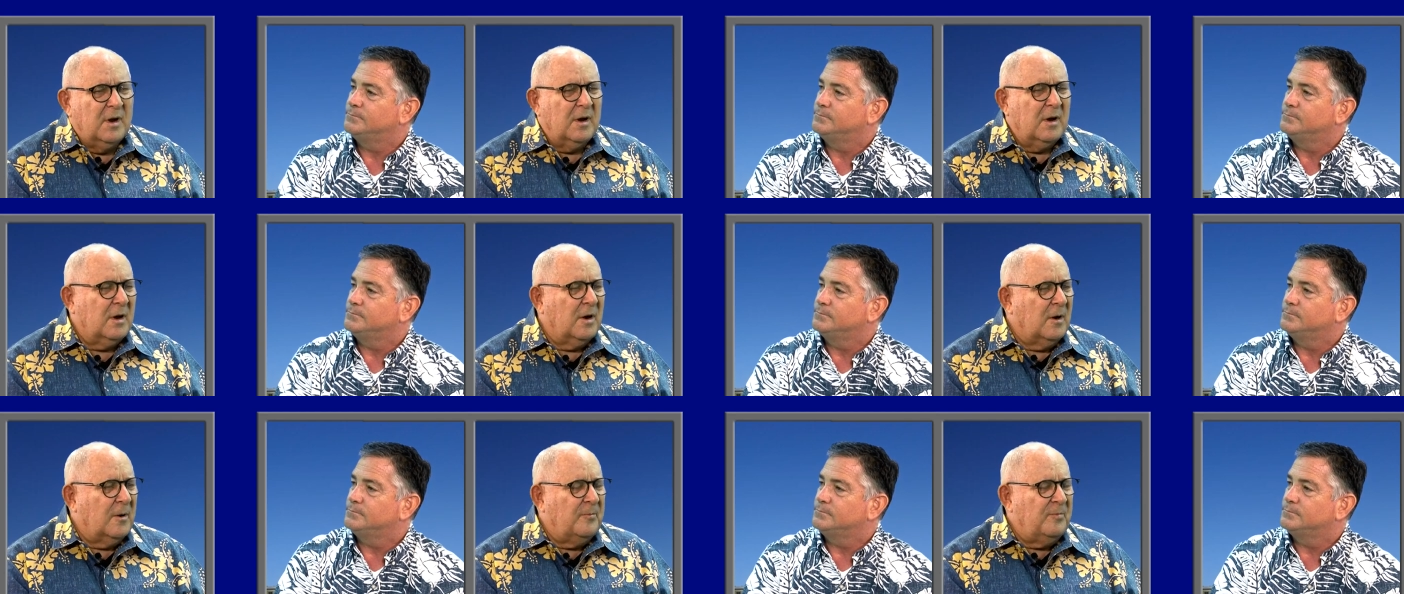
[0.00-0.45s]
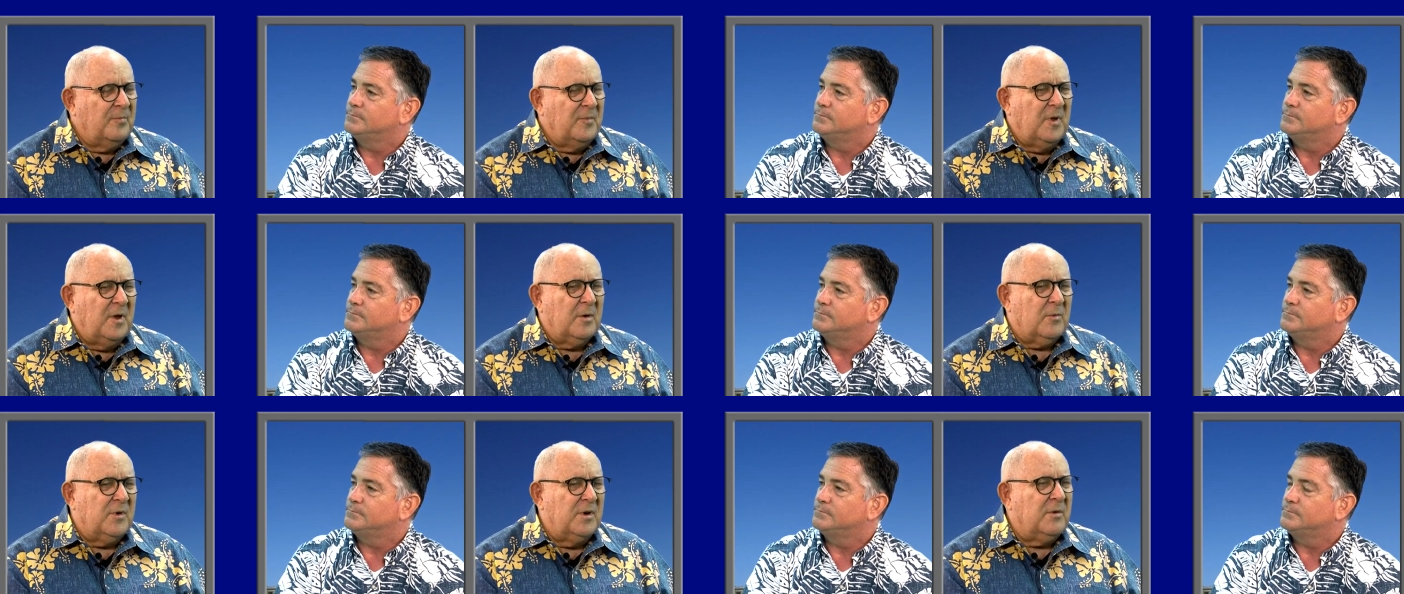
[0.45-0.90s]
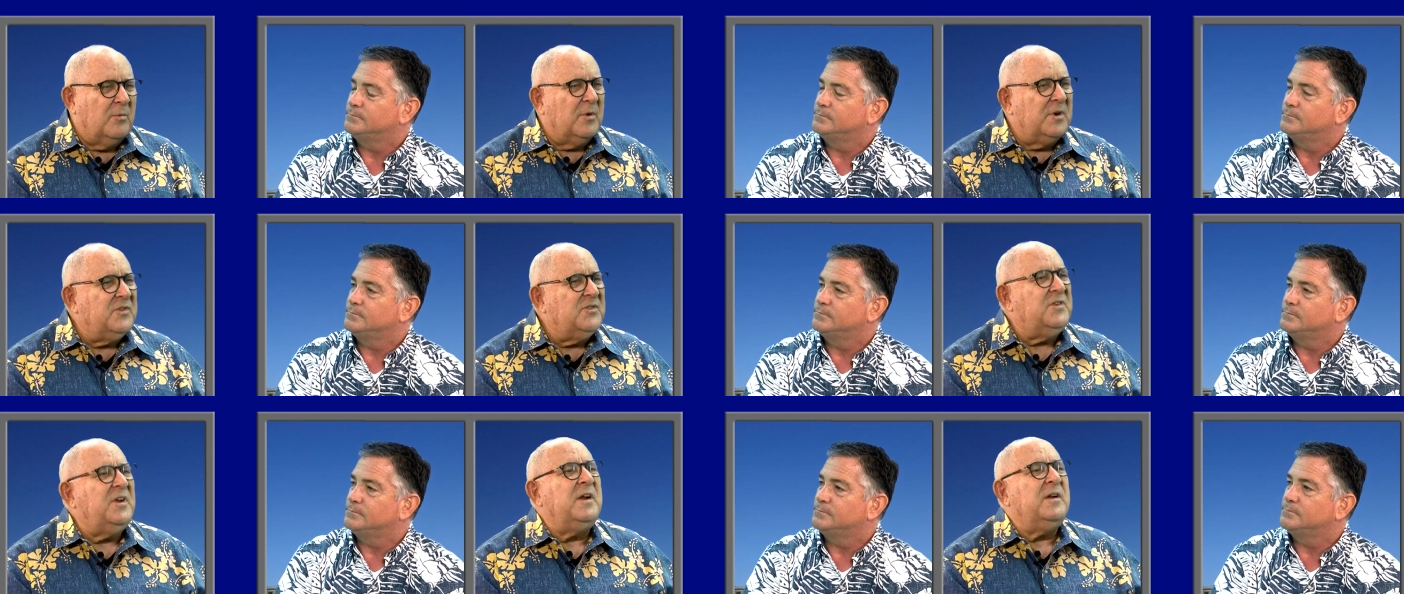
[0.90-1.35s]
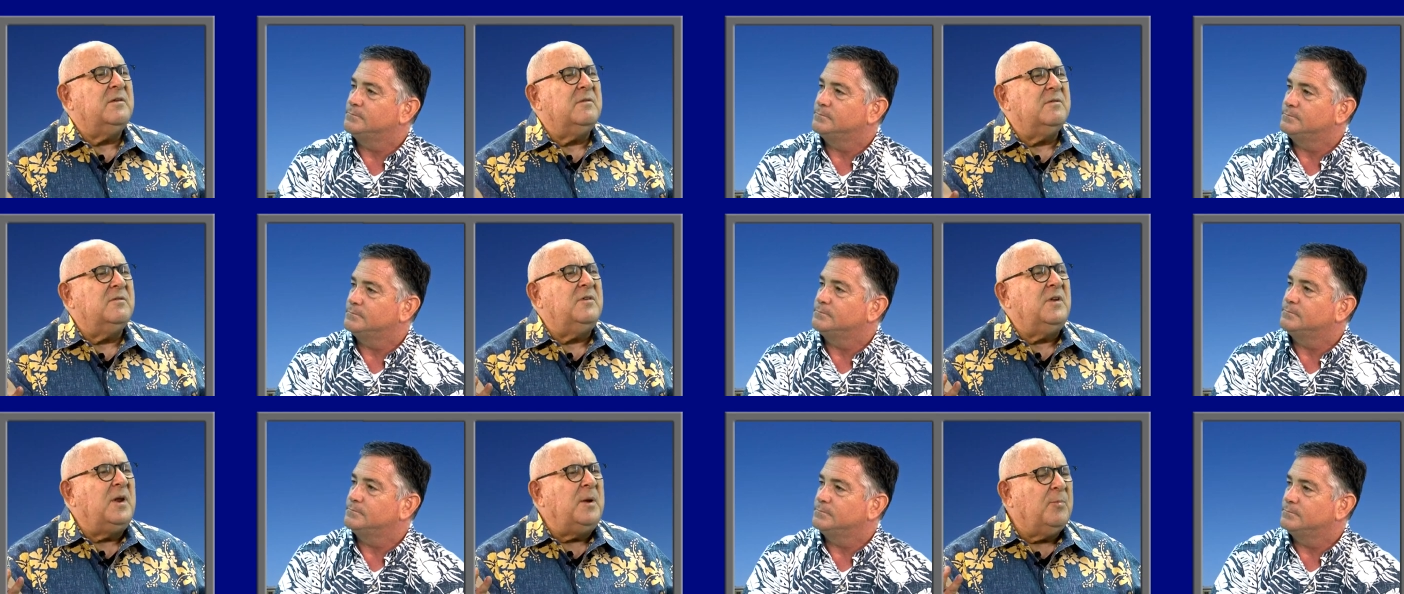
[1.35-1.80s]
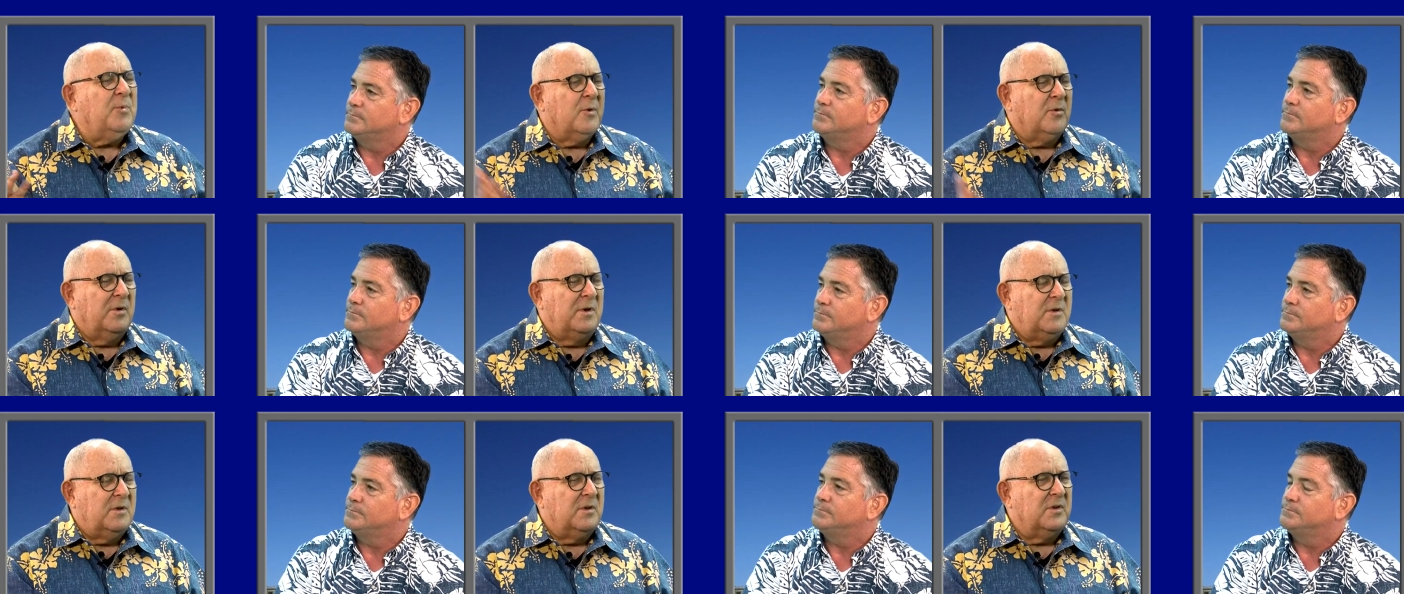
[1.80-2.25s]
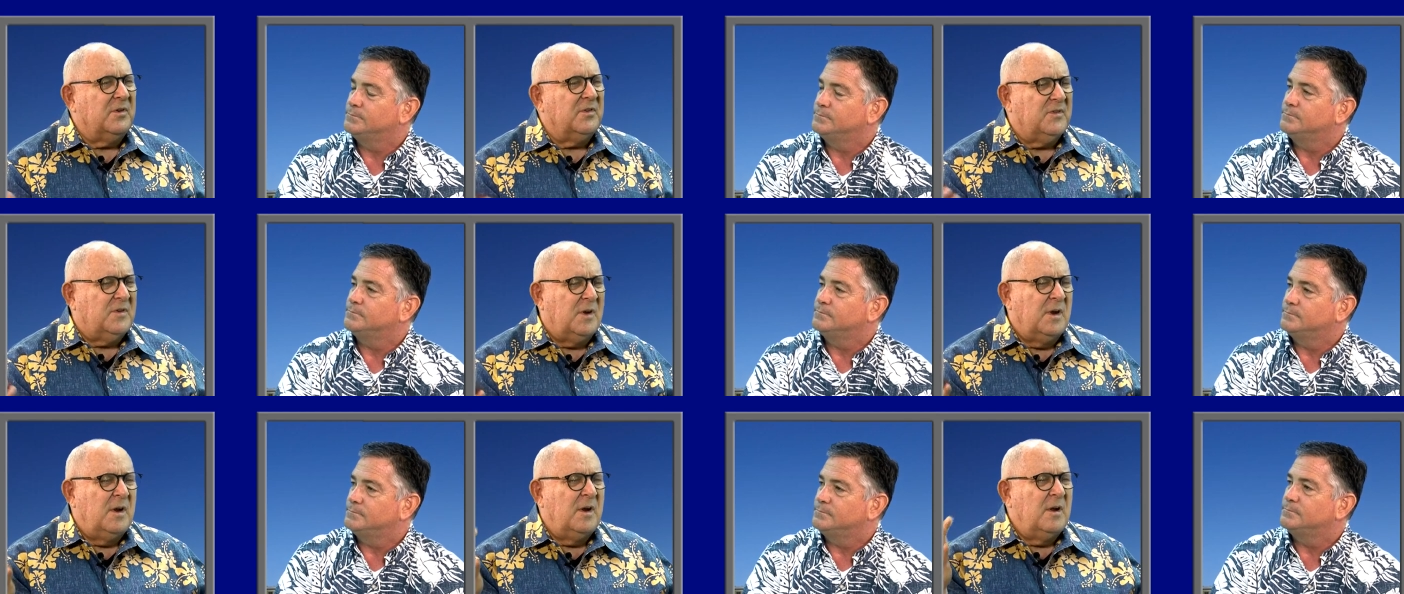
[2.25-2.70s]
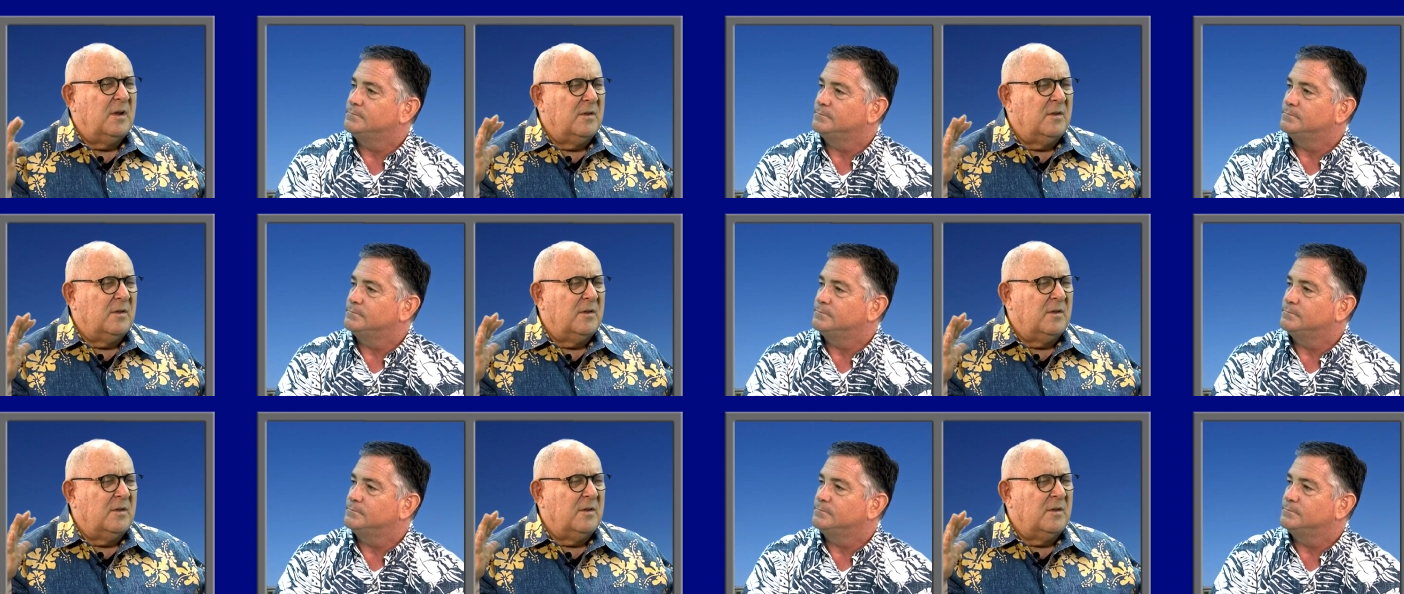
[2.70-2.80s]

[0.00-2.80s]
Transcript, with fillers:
Speaker 1: and we sink deeper into this